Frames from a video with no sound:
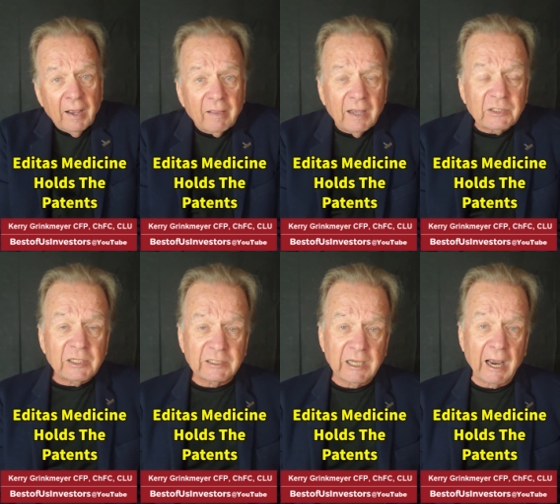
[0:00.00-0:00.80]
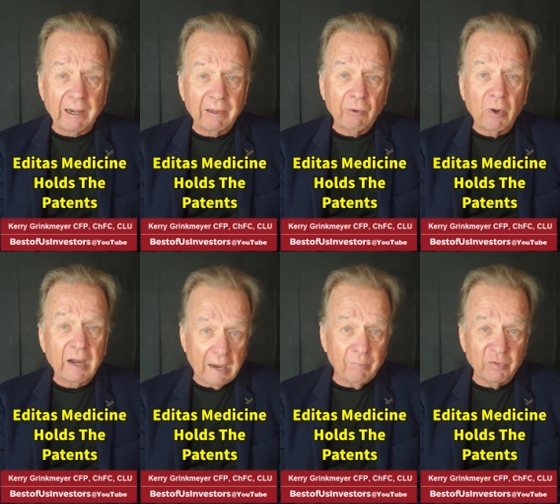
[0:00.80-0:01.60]
and that's exactly
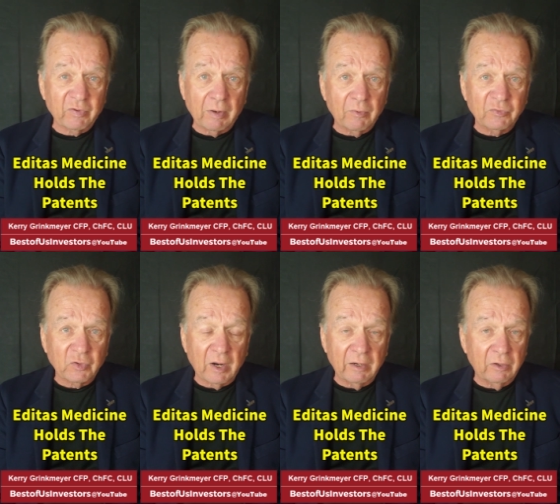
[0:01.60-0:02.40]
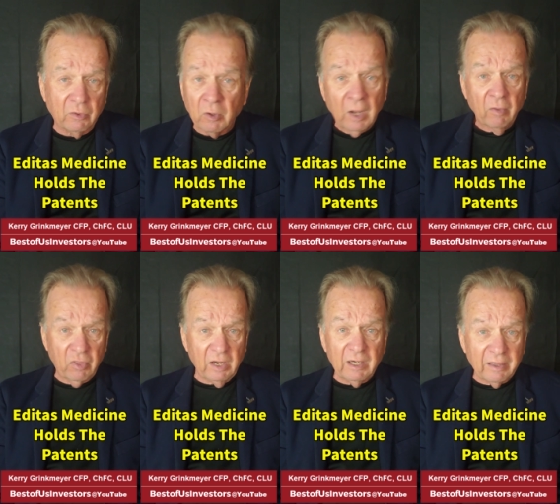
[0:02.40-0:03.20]
what Amazon was trying to do.
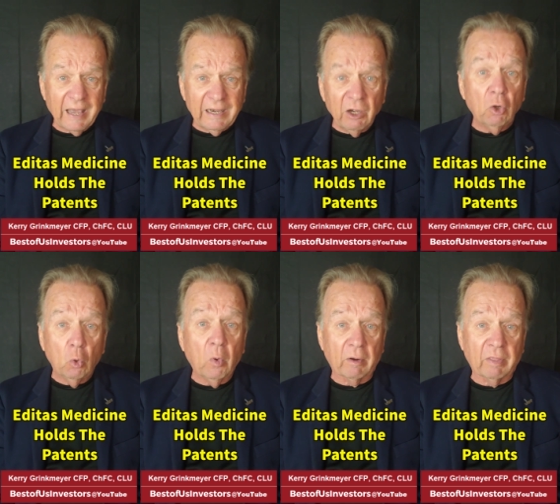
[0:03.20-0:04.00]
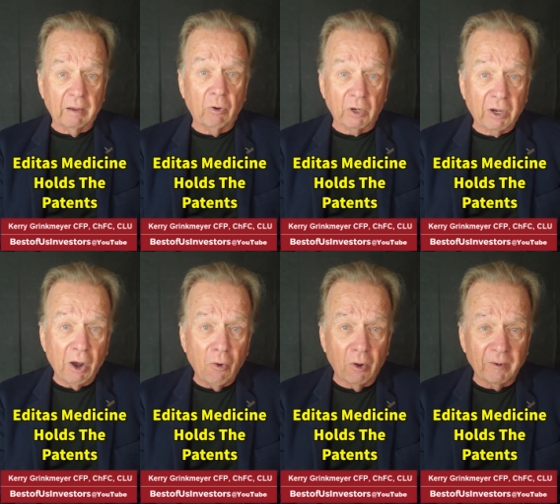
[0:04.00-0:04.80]
They knew where they were
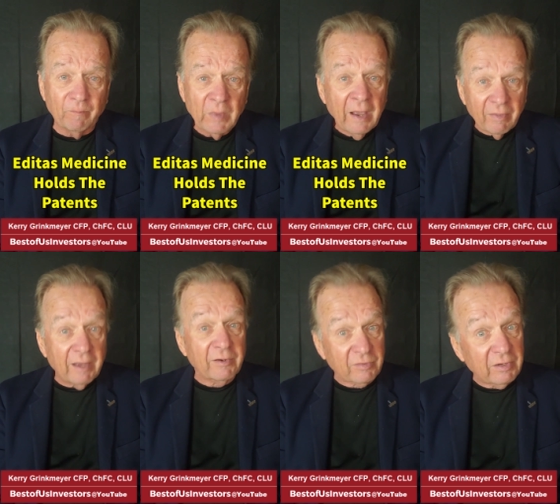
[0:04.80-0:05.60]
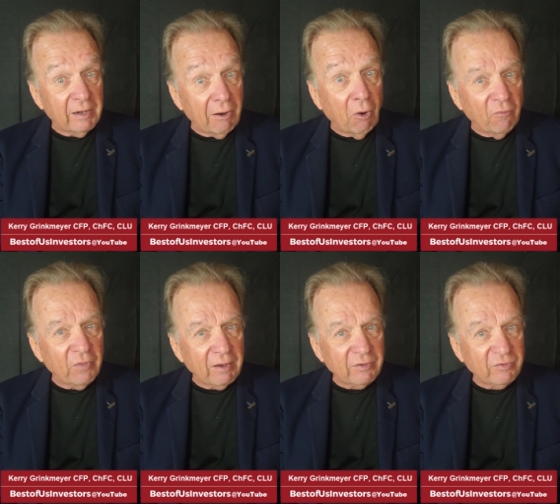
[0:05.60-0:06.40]
going. They just didn't know if
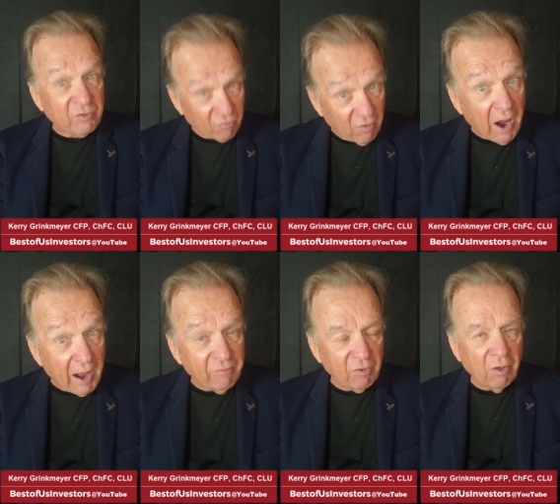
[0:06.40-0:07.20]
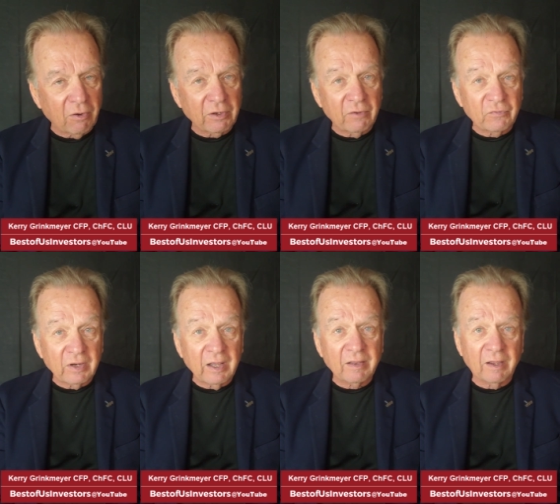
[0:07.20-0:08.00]
they could survive long enough
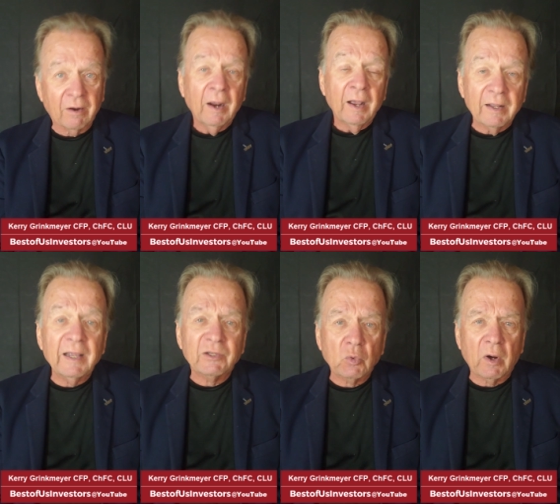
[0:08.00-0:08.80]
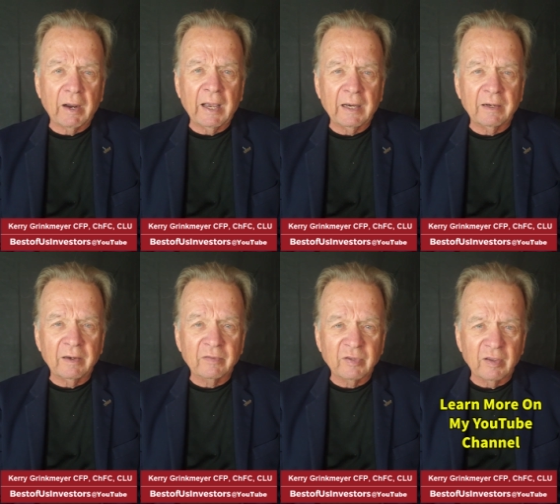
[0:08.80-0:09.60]
to get there. And that's where
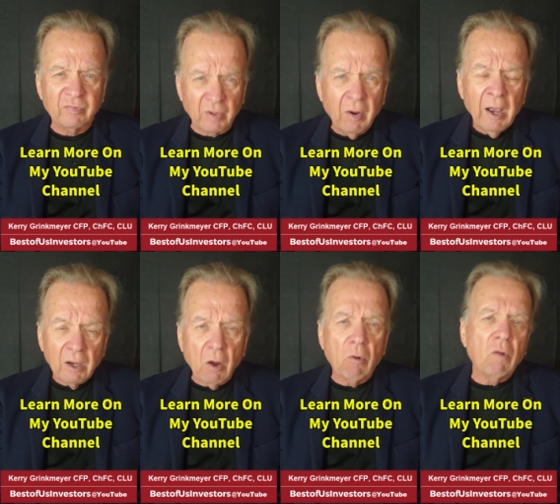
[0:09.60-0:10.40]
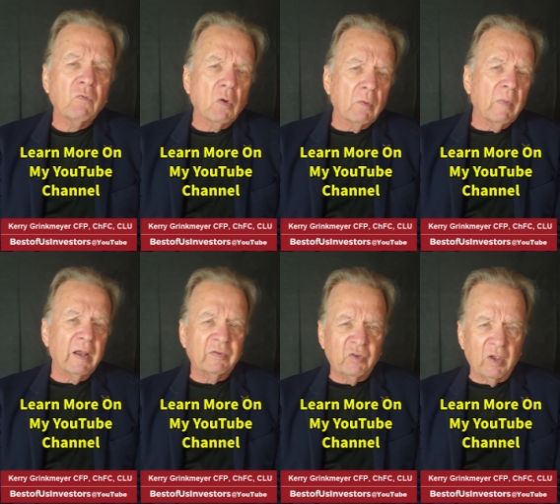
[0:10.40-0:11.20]
Editas is. So go over on
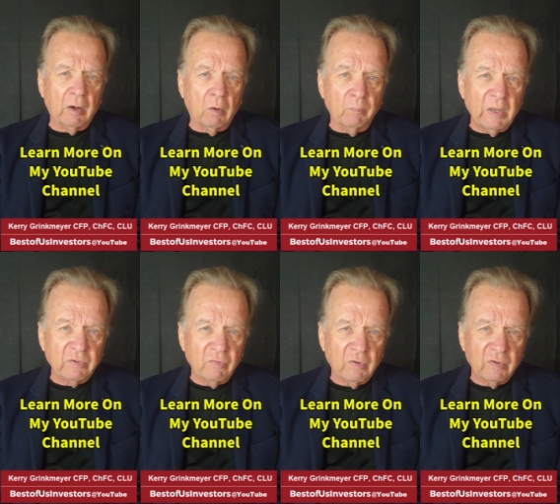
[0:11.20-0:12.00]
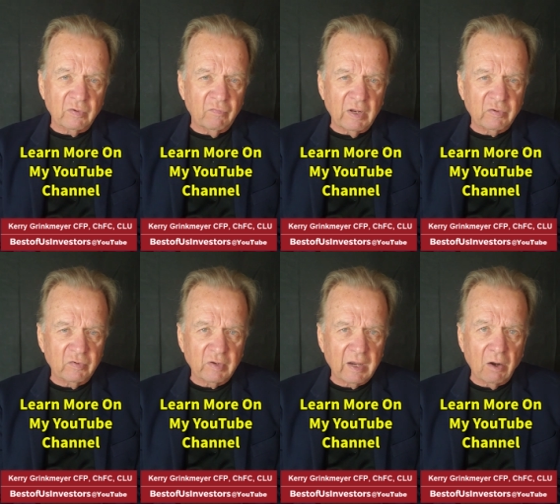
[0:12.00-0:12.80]
my channel, Best of Us
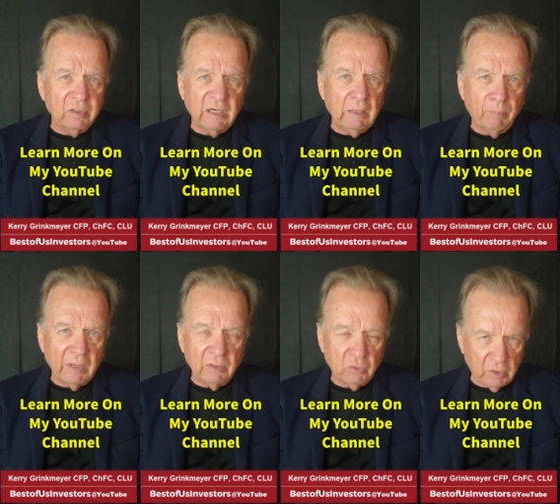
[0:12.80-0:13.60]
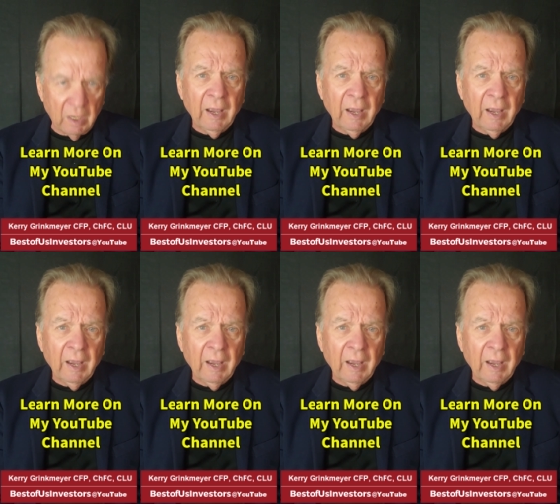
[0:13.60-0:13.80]
Investors. I go deep into it,